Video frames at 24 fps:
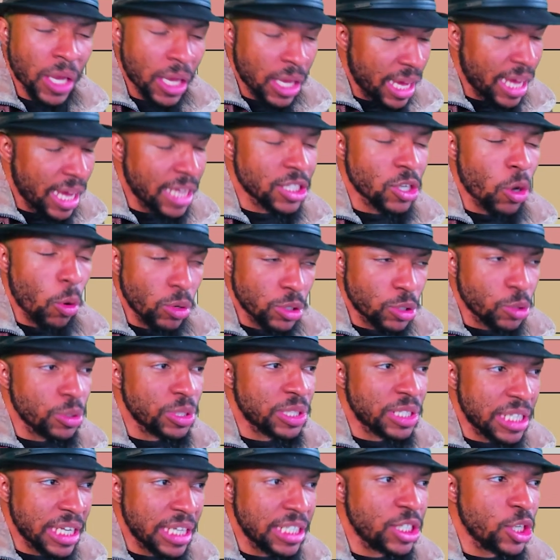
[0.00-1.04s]
It's going to a
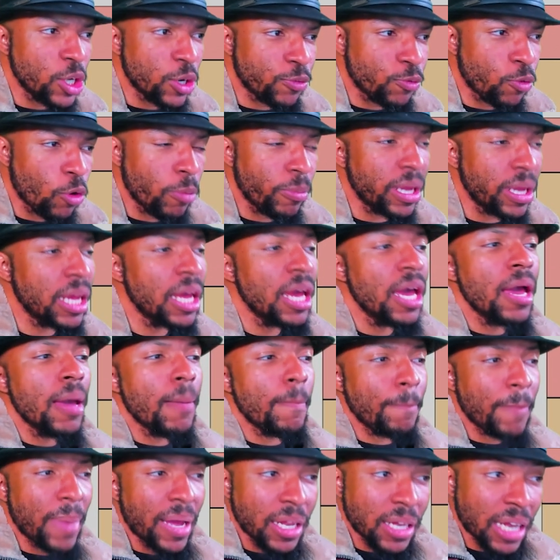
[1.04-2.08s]
C tier for me.
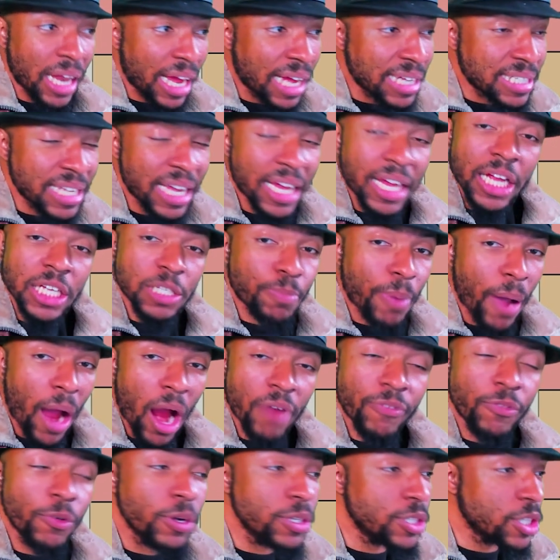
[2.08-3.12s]
Like I said, it's
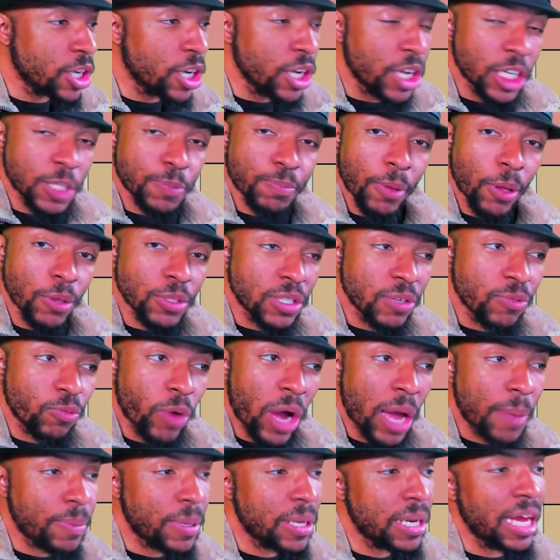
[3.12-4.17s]
powerful, it's a good explosive
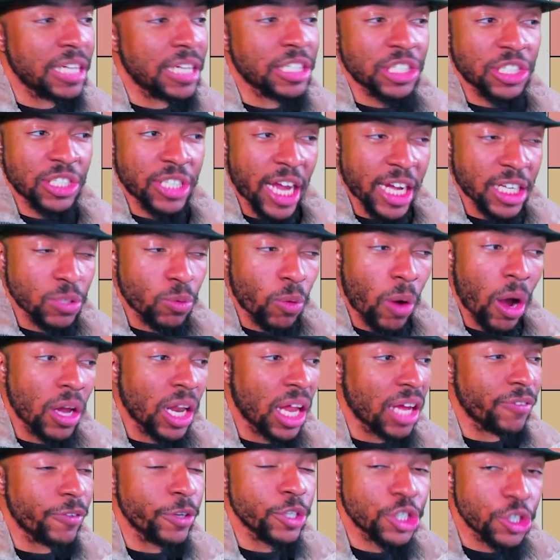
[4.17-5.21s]
weapon, it just takes a while. Like
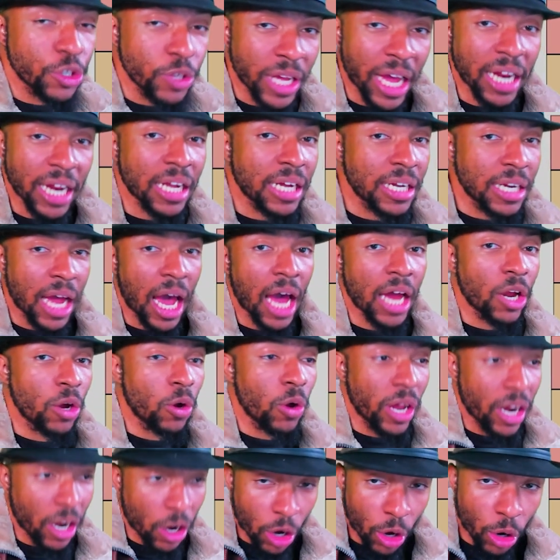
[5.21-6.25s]
if you're shooting at a Ganado
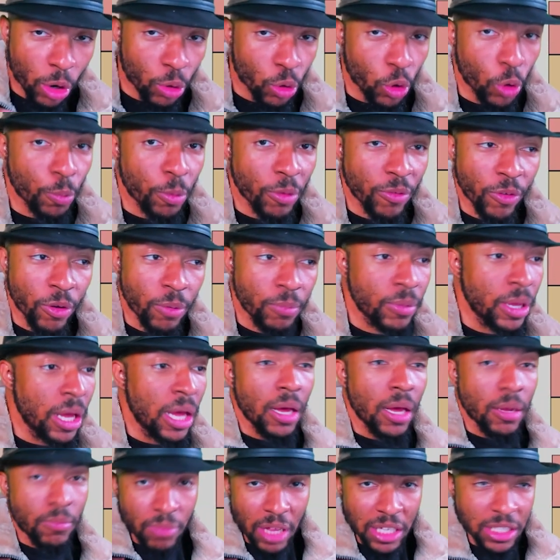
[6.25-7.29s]
and a group of them,
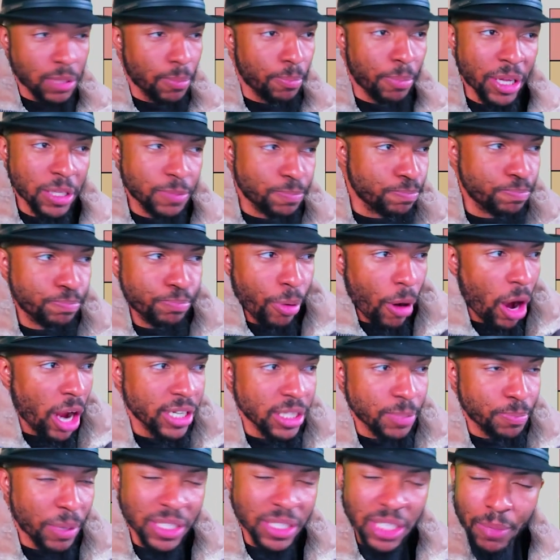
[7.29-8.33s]
that's probably the
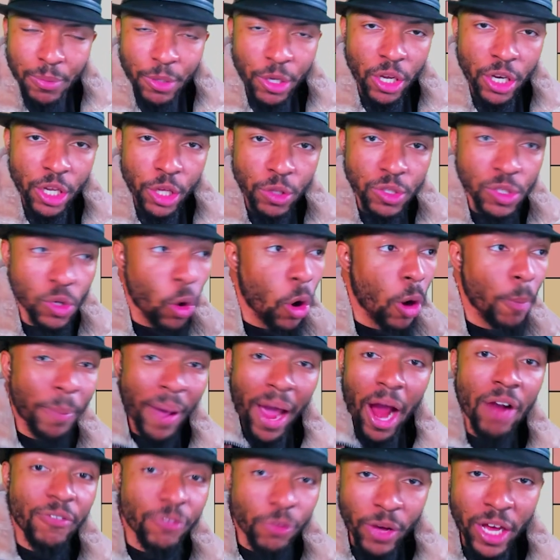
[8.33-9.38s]
best time you're gonna use it, or a
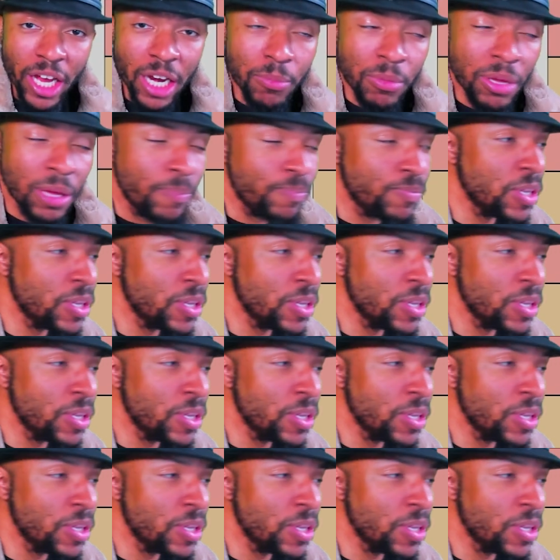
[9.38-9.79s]
powerful enemy.